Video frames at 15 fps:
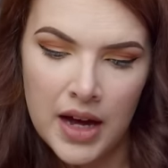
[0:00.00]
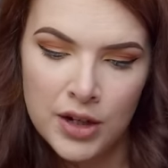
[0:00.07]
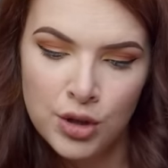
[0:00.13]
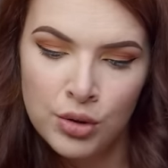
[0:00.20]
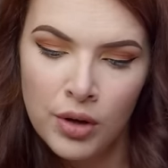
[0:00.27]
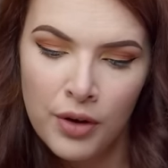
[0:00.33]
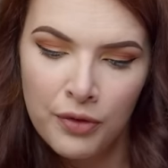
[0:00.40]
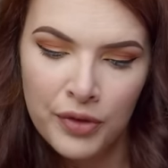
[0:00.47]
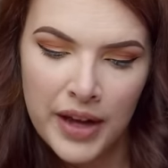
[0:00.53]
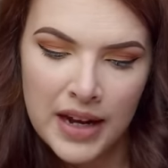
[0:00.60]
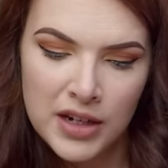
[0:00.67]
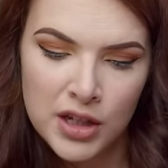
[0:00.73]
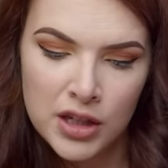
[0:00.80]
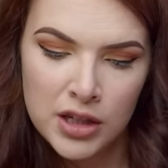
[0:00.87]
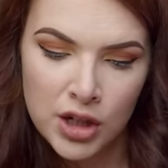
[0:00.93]
Do not forget
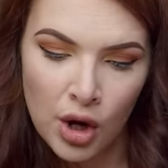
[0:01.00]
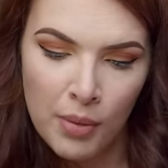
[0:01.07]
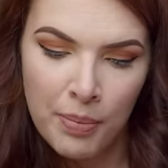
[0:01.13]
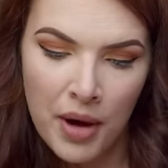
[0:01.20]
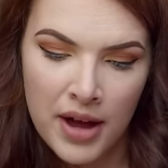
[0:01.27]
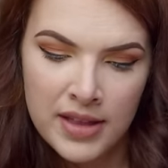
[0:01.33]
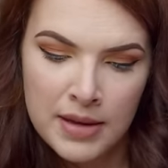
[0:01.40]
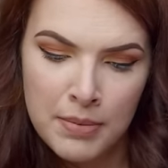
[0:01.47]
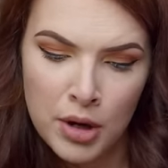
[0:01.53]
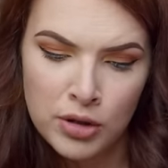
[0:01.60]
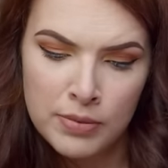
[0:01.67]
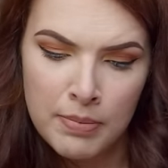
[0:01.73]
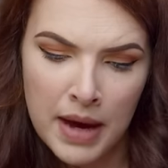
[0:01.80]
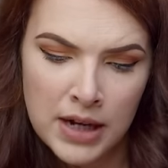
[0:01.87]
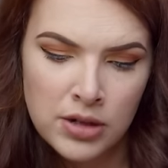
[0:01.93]
to stop by the
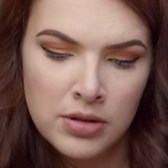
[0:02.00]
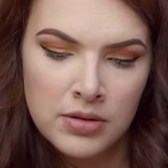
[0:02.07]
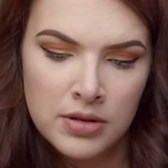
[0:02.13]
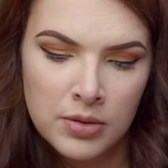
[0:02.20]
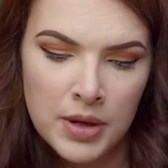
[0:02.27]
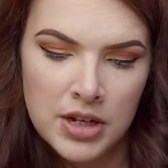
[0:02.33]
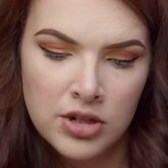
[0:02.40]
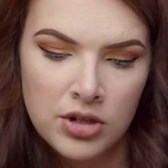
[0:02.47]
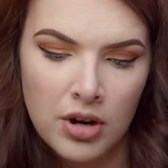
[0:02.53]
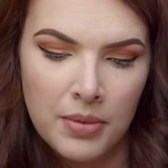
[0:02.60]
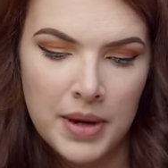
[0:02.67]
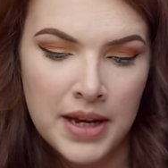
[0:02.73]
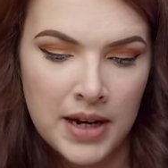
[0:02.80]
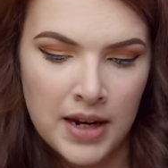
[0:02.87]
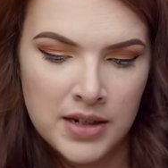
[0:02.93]
most magical sweet shop
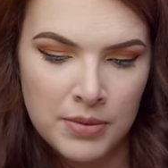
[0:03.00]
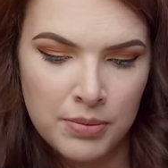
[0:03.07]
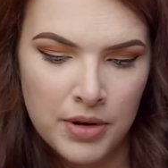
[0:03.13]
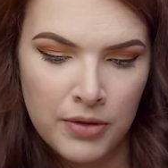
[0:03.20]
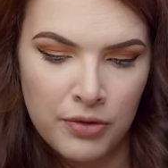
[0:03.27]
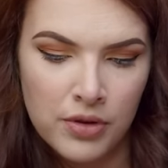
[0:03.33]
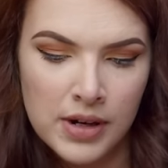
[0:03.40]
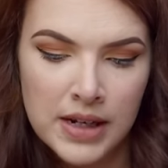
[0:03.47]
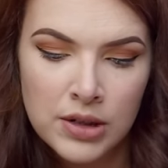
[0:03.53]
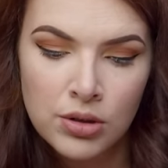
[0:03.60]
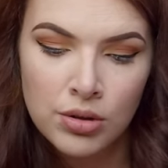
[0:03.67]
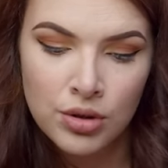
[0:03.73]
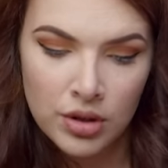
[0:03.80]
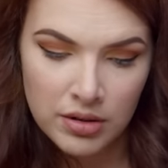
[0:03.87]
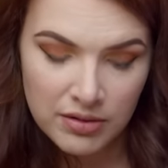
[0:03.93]
in Edinburgh for a little
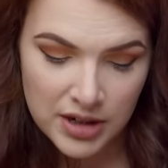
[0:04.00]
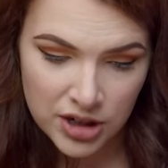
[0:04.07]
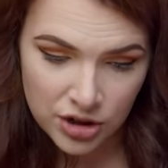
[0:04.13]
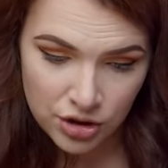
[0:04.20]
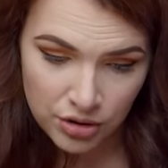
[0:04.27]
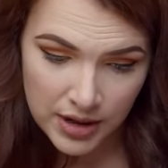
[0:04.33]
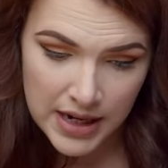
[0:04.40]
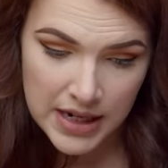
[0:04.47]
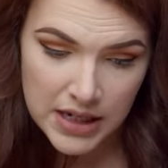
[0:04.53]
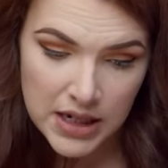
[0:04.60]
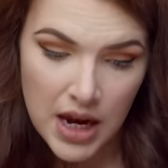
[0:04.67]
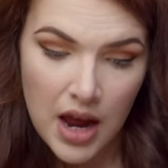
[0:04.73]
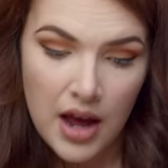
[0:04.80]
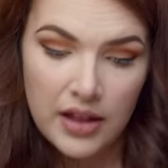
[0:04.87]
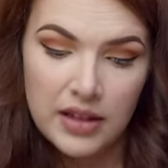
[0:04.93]
sugary treat.
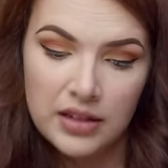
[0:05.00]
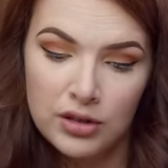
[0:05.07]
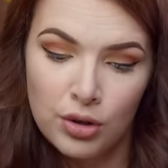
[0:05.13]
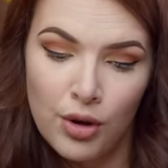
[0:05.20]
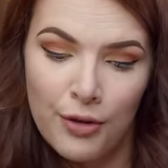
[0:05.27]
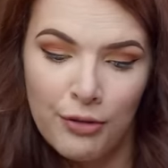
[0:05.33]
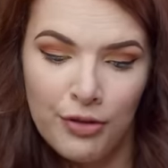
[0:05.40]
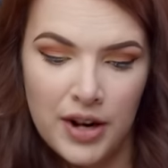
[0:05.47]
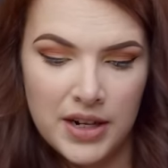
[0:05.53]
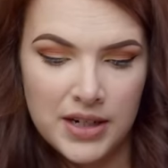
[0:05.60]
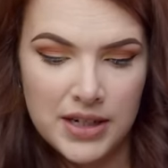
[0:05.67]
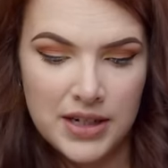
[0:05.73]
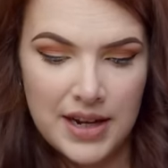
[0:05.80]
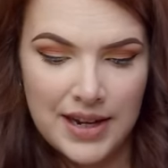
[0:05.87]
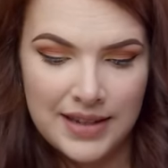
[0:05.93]
The
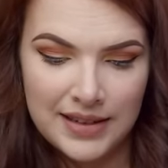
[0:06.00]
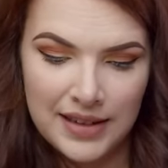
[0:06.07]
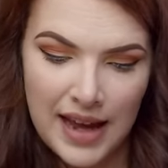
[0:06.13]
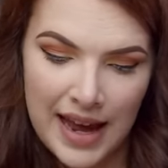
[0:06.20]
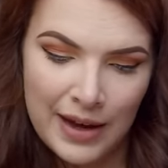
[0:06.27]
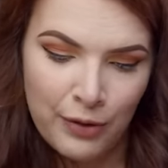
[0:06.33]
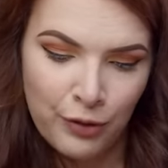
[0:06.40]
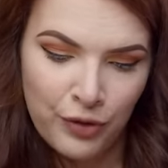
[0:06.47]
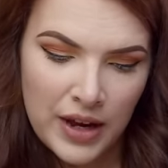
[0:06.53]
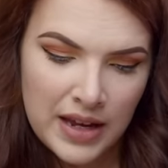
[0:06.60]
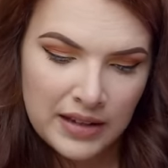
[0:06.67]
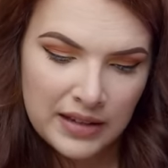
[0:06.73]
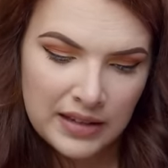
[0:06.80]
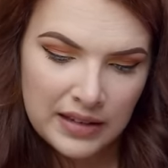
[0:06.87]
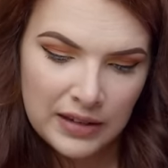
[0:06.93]
storefront is a
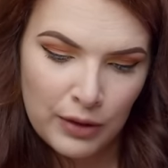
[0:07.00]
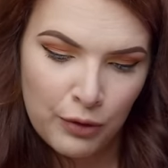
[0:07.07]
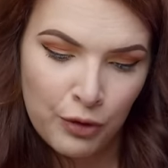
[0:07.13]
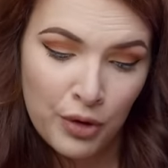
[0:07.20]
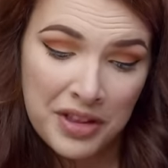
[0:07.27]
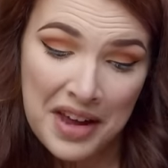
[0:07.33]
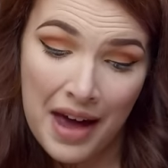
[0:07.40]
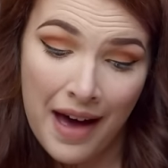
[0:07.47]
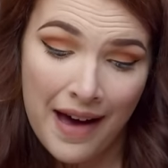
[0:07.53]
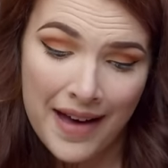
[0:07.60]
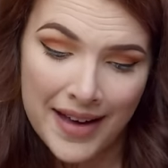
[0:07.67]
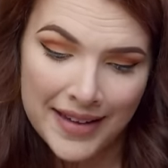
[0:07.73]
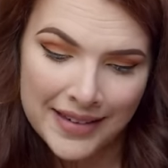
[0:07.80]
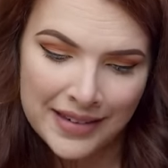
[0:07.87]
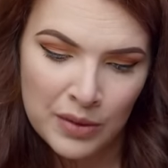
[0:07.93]
feast for the
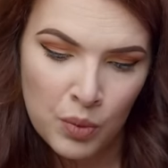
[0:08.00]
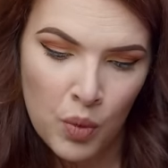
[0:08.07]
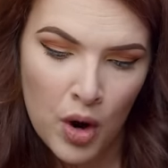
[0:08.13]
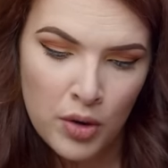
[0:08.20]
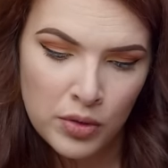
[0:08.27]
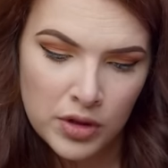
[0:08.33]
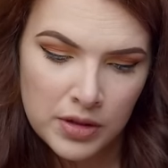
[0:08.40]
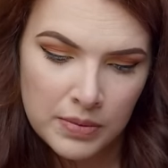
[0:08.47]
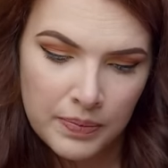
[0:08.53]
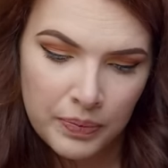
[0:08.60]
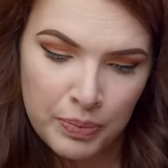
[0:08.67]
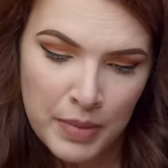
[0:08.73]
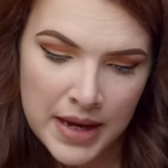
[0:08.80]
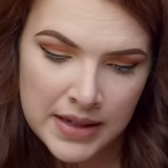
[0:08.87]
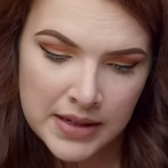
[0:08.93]
eyes and won't
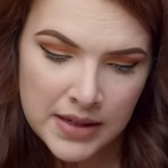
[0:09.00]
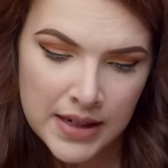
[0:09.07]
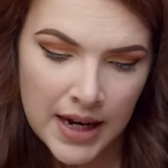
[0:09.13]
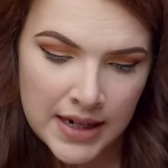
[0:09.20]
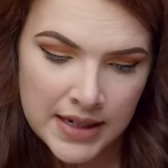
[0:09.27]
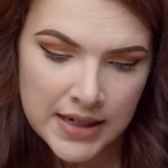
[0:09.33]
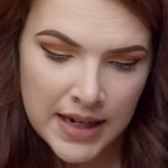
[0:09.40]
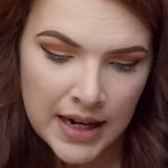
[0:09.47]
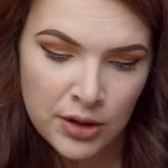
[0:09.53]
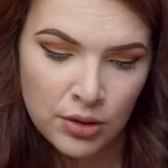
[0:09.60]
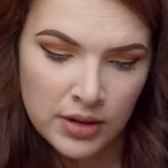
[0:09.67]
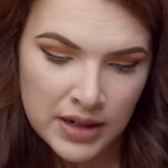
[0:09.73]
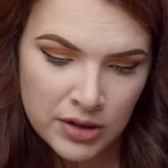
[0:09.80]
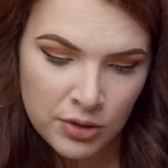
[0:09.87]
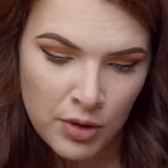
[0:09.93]
miss to entertain your
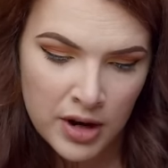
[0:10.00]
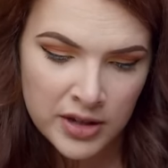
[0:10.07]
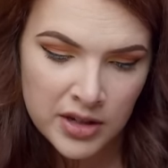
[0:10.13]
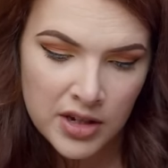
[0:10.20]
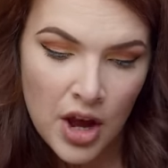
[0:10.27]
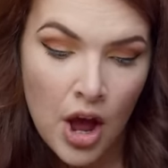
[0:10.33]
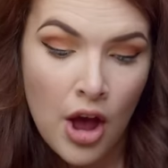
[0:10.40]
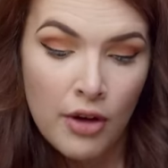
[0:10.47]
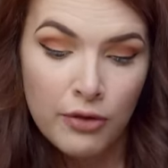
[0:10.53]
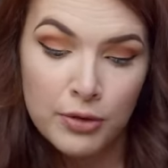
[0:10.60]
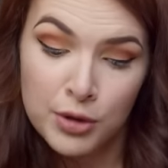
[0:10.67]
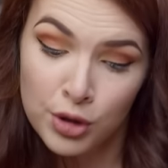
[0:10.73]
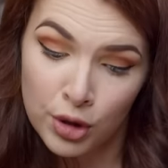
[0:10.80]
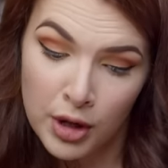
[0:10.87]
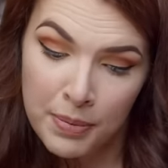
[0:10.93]
little ones. From
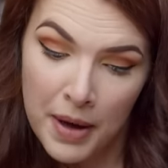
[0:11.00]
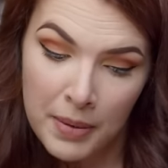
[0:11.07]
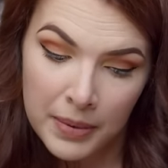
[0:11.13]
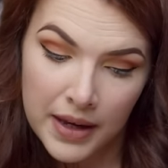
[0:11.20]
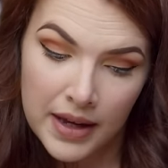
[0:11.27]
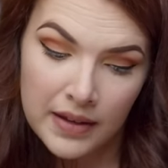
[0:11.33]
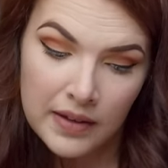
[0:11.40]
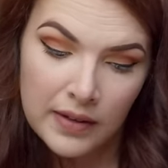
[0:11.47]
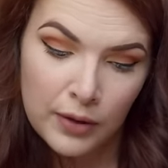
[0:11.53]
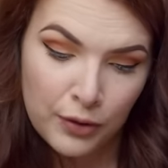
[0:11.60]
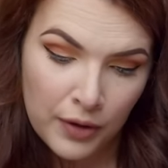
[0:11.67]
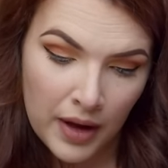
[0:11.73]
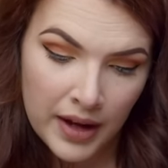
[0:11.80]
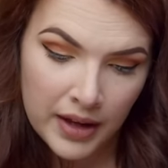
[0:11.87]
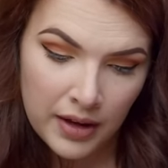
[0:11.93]
sugar pumpkins to
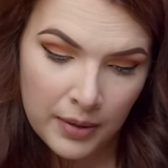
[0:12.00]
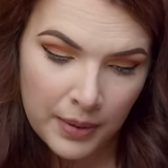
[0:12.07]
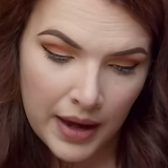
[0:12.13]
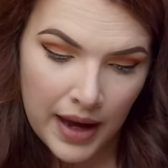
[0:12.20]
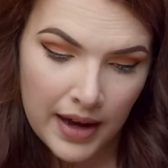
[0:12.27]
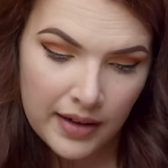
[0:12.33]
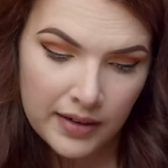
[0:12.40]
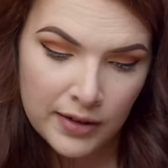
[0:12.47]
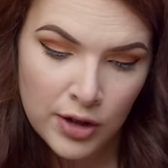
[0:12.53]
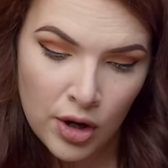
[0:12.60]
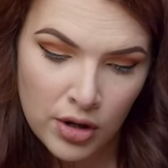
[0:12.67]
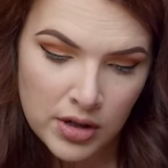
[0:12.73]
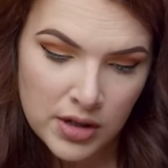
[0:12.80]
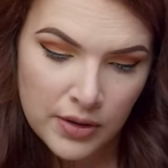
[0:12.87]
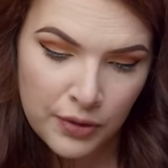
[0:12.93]
flying cupcakes,
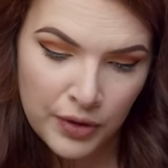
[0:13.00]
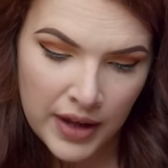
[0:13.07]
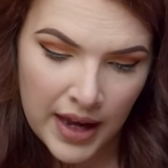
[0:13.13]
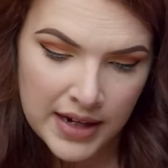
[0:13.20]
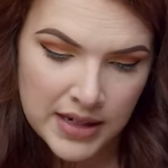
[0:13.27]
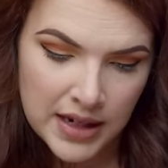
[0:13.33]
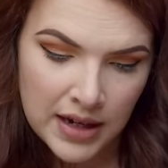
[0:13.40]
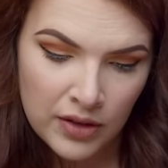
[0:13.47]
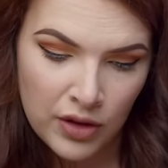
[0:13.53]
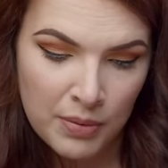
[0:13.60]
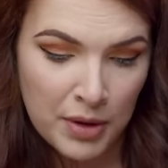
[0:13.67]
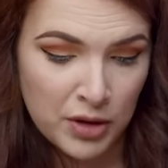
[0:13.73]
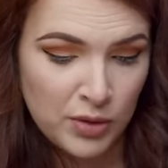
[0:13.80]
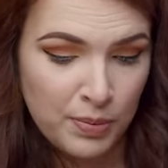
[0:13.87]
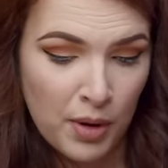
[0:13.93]
not forgetting the
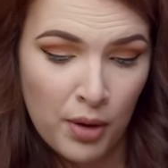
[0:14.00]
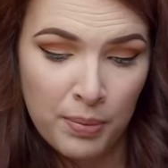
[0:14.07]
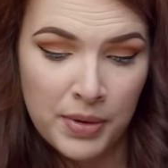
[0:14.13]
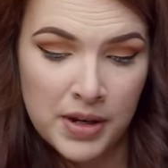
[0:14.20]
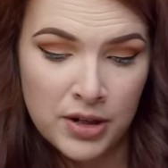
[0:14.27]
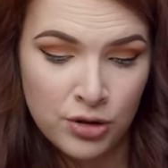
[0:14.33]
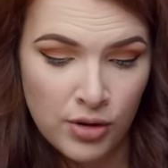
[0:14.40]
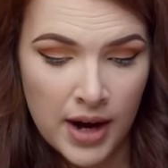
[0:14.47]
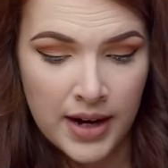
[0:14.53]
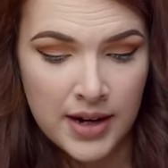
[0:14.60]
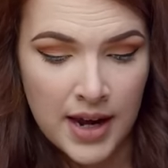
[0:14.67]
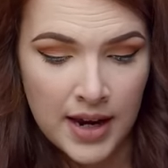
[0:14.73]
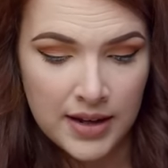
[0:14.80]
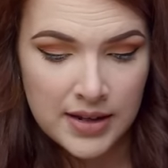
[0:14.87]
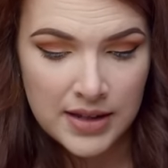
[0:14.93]
most popular dragon
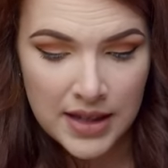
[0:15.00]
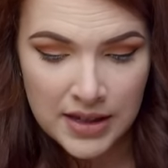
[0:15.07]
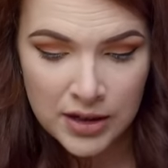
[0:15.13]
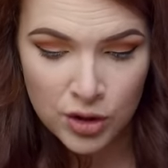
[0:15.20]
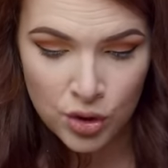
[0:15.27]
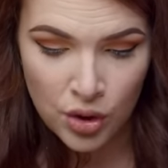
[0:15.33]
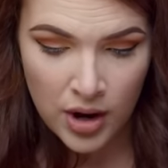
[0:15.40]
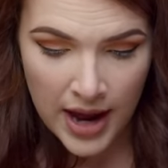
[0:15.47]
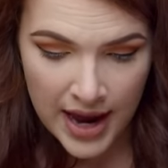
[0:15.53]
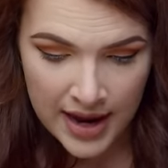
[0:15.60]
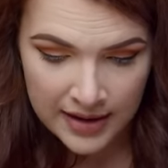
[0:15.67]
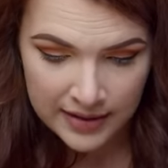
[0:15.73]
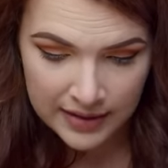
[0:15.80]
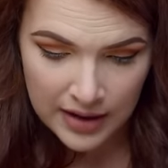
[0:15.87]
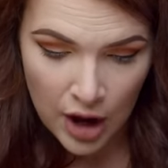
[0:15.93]
eggs, this store
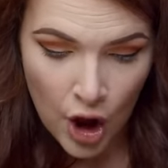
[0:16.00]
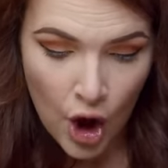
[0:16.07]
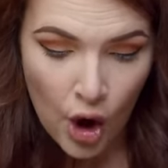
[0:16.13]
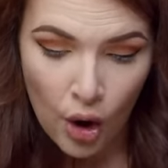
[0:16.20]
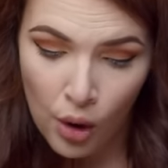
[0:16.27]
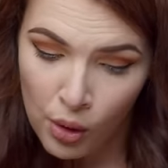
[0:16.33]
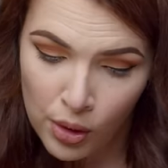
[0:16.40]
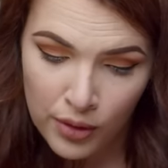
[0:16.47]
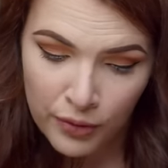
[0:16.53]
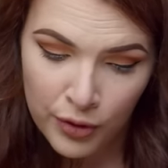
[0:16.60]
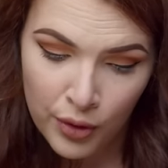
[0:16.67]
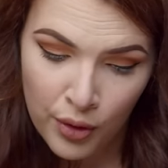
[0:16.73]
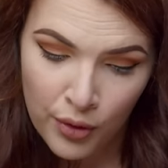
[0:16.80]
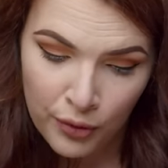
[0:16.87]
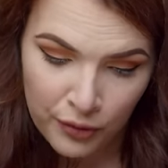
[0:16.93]
has all of
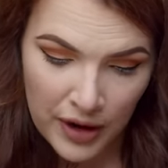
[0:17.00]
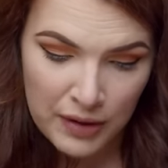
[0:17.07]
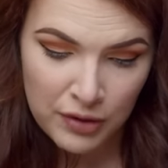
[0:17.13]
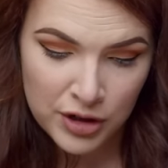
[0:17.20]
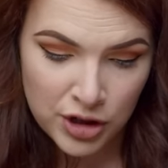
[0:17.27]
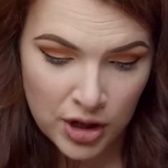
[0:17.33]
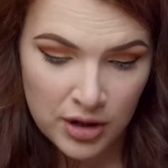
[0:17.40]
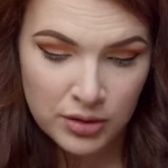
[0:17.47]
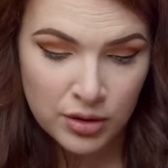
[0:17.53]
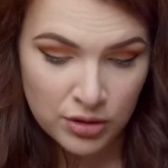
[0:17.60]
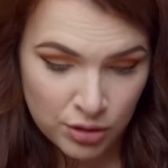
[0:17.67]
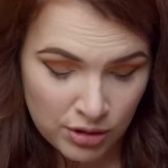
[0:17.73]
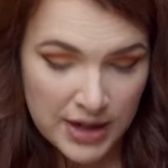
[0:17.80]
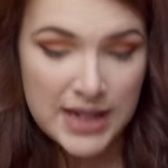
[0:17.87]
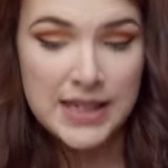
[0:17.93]
your favourite childhood
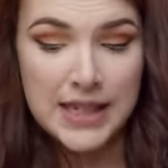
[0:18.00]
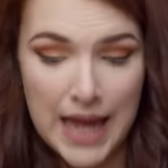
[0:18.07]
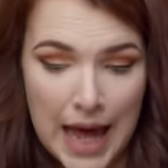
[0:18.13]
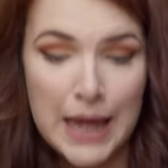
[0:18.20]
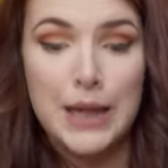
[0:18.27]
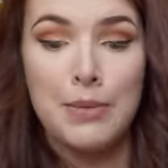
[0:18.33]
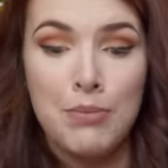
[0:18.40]
treats and